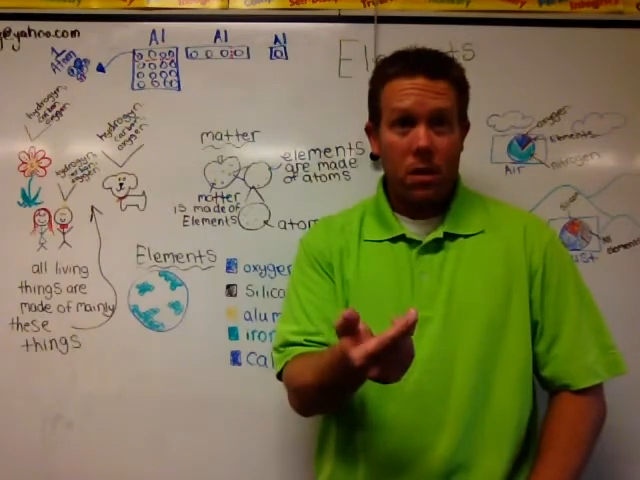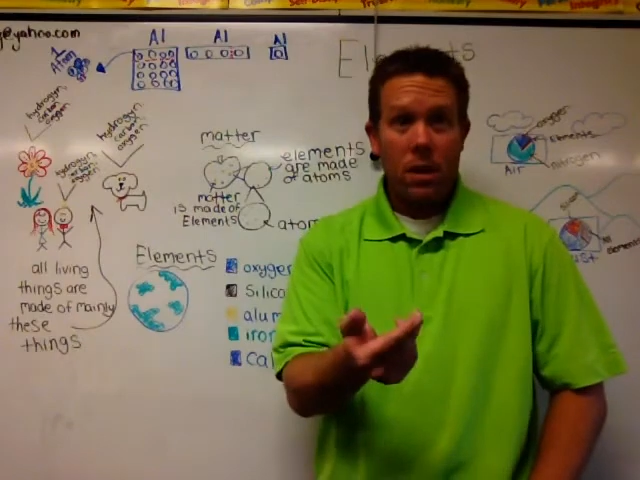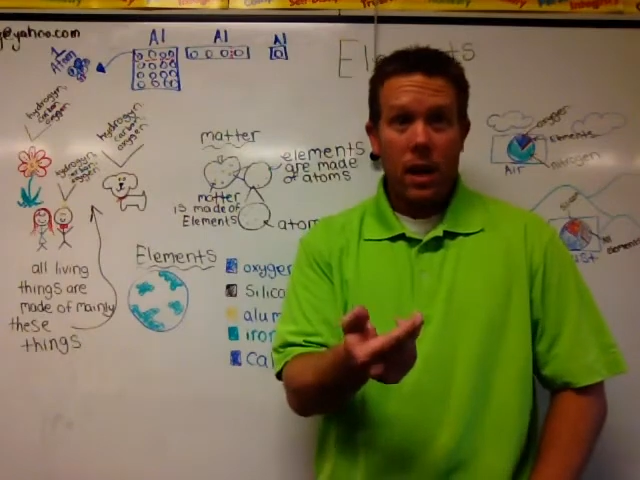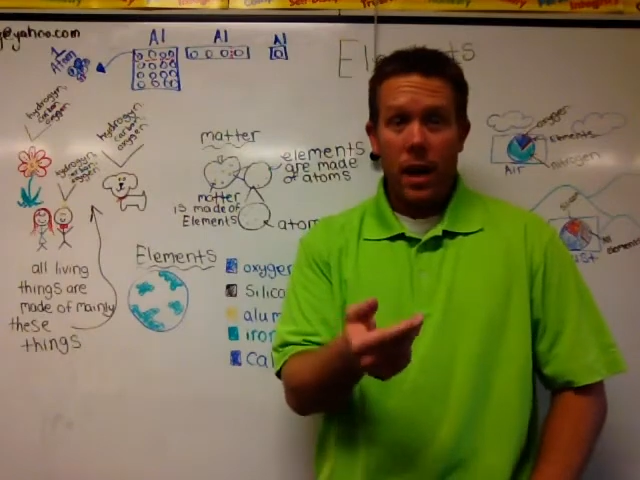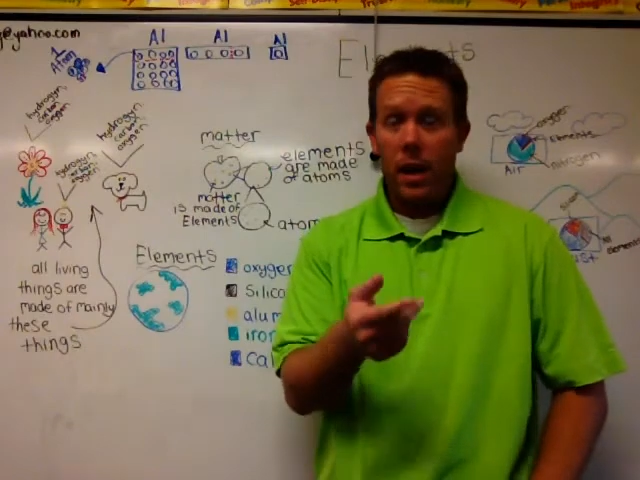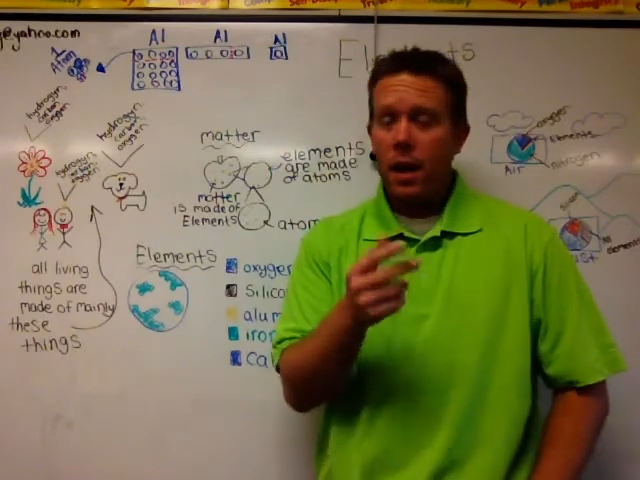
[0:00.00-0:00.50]

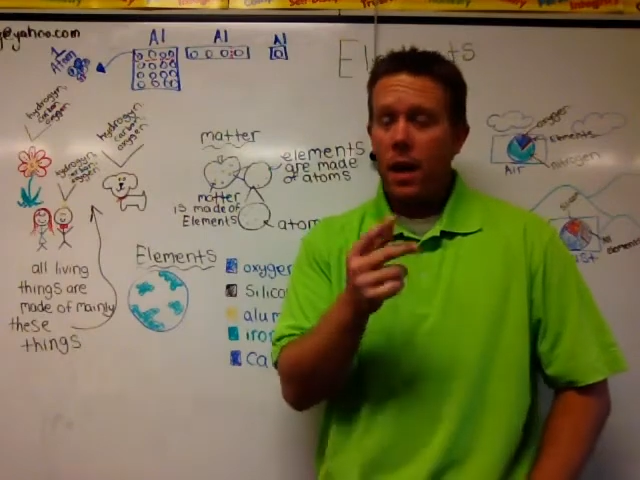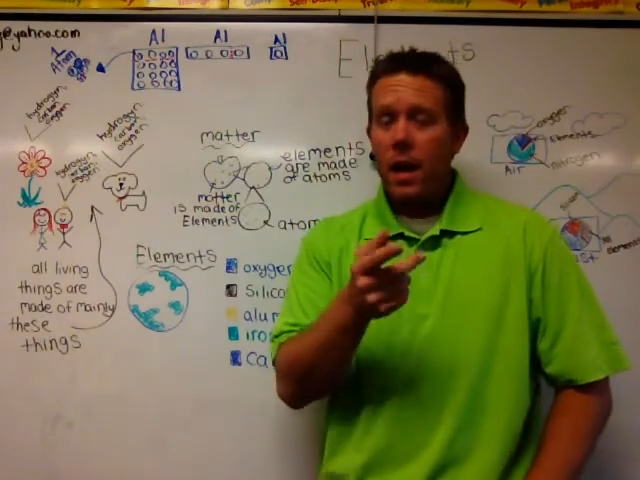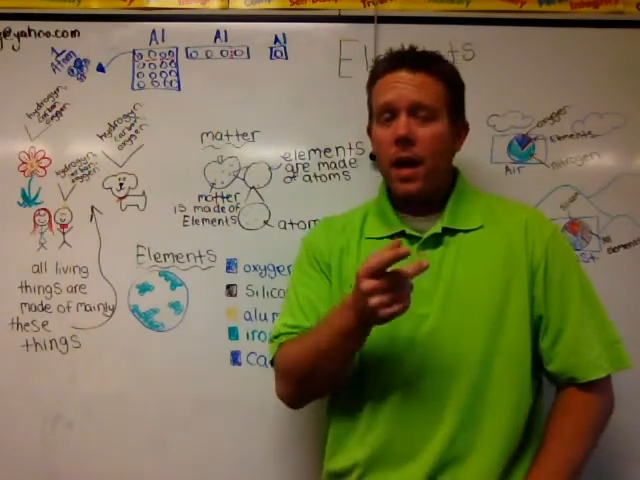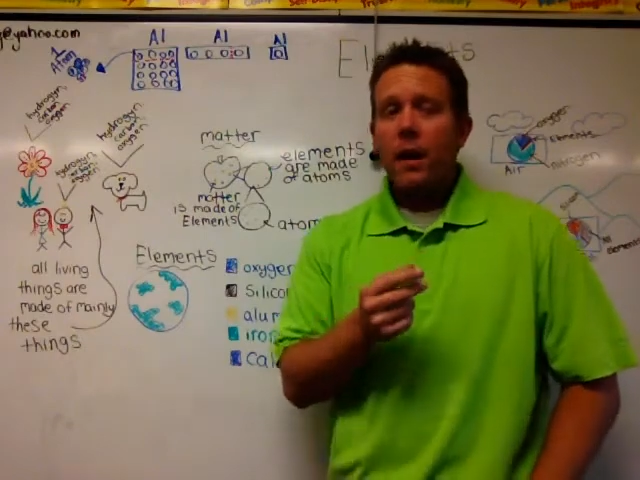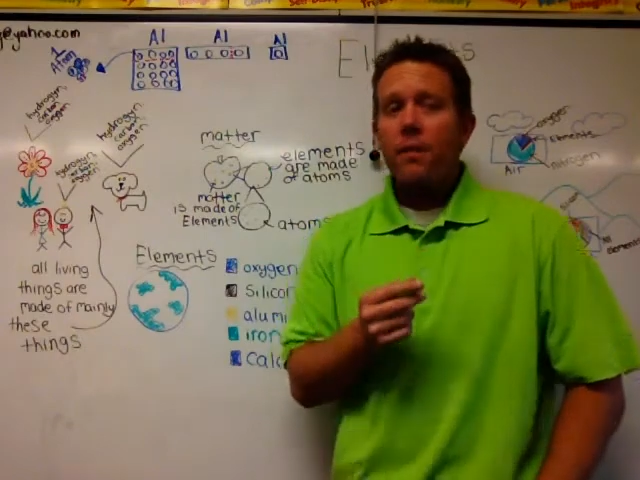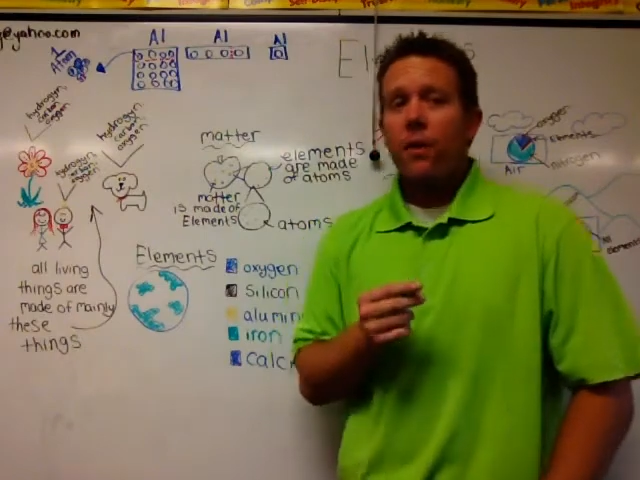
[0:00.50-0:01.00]
Okay?
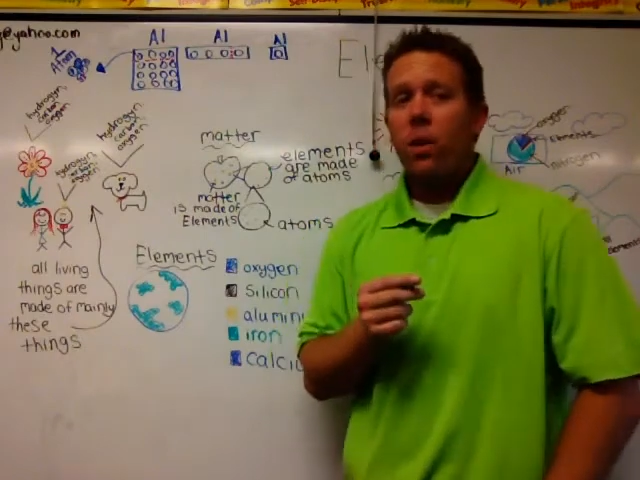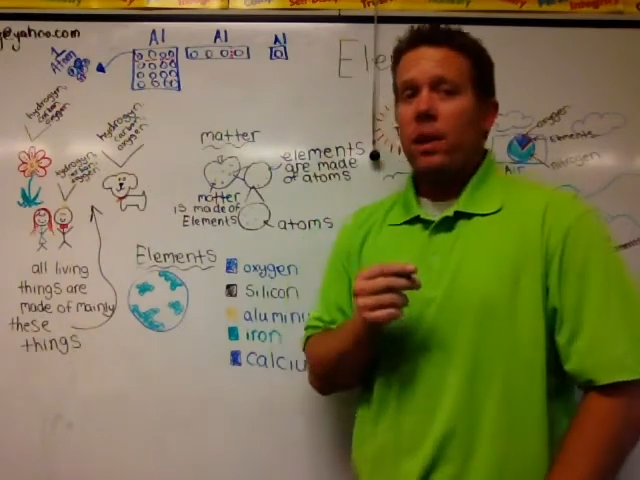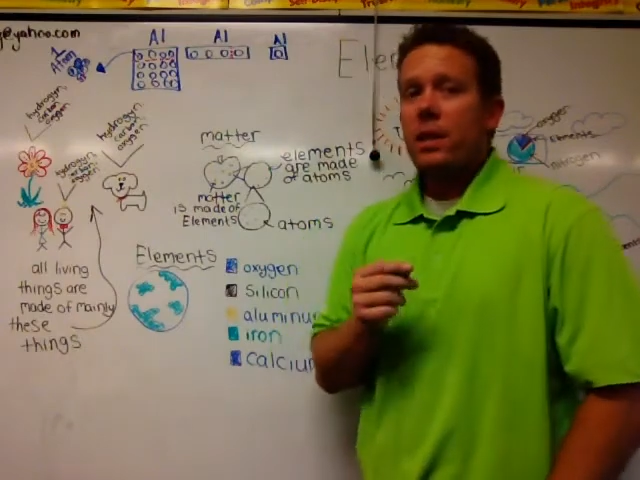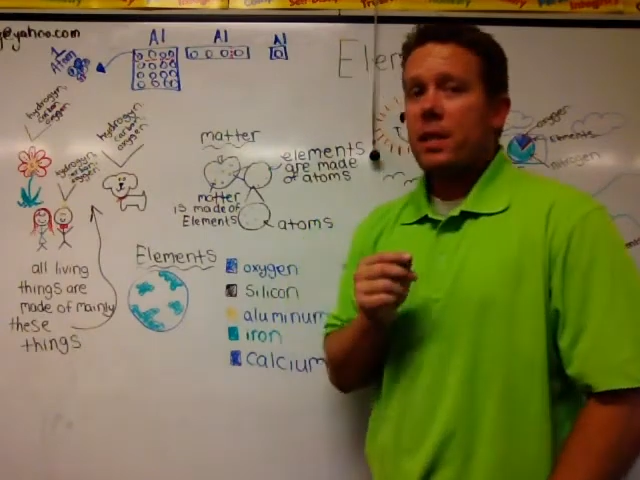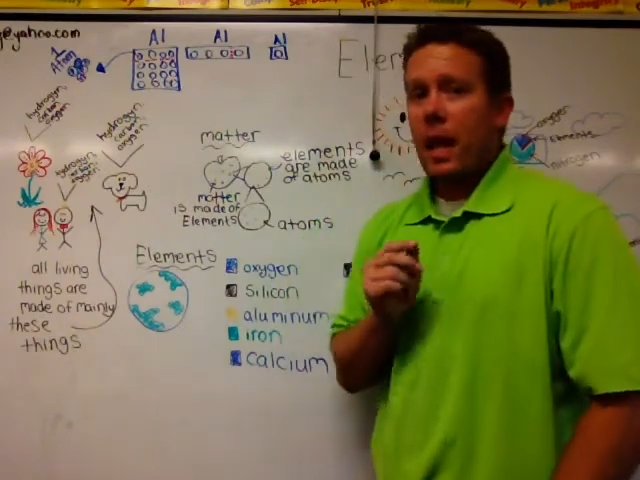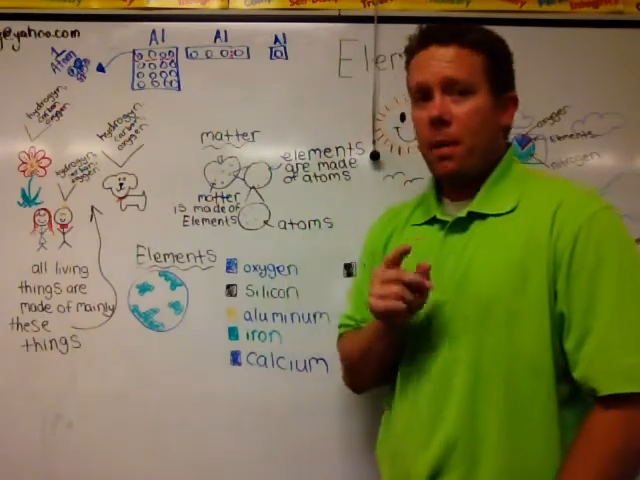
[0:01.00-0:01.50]
For
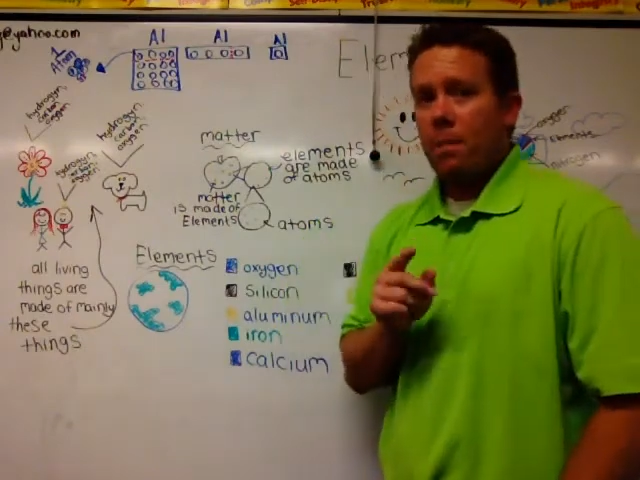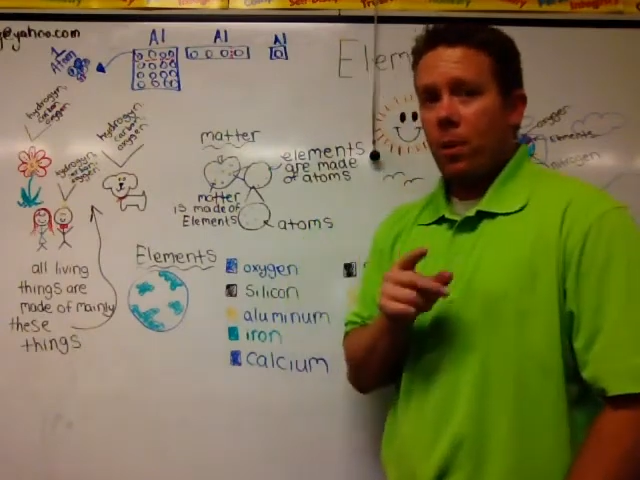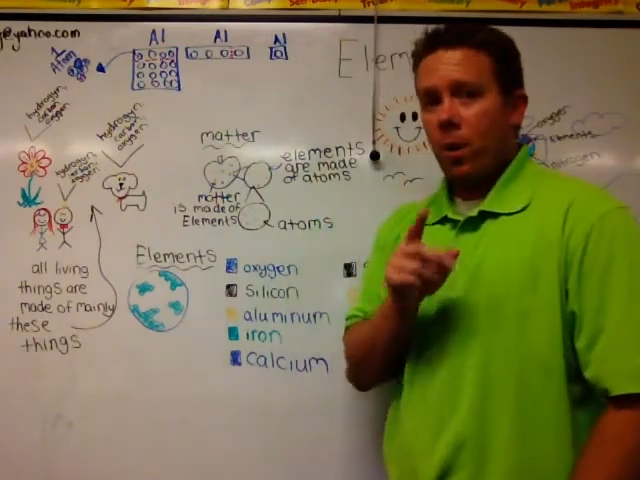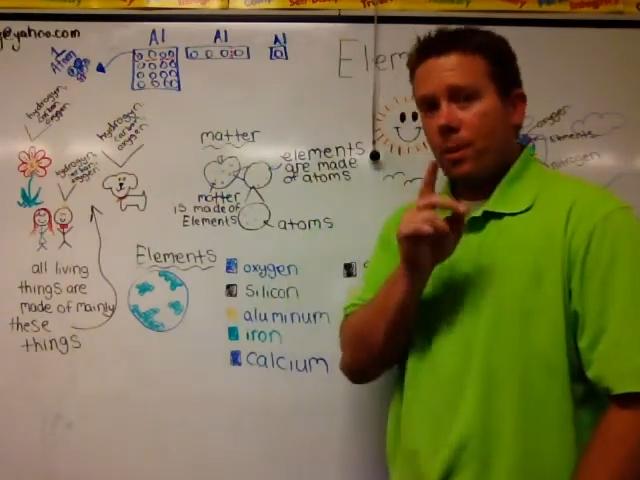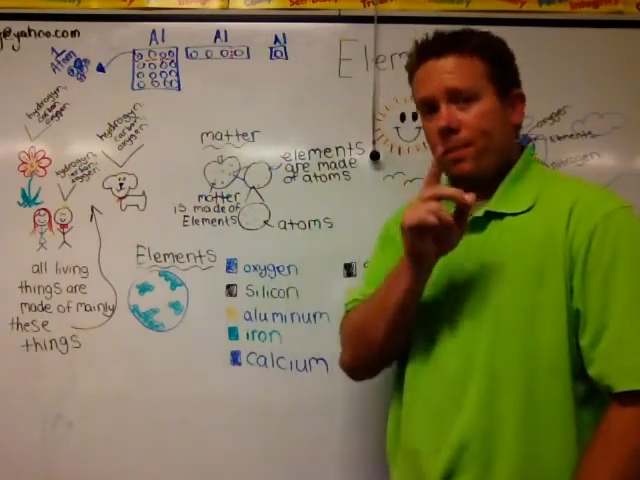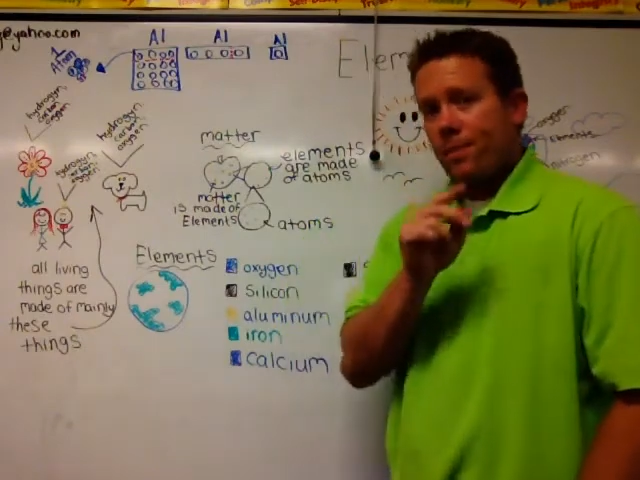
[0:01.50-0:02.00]

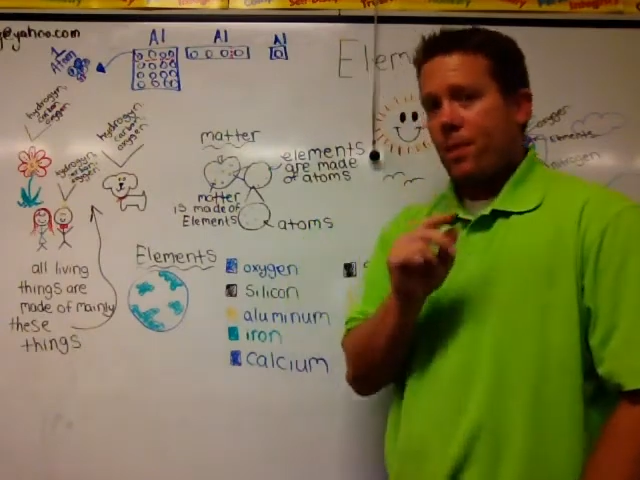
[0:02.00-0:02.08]
example,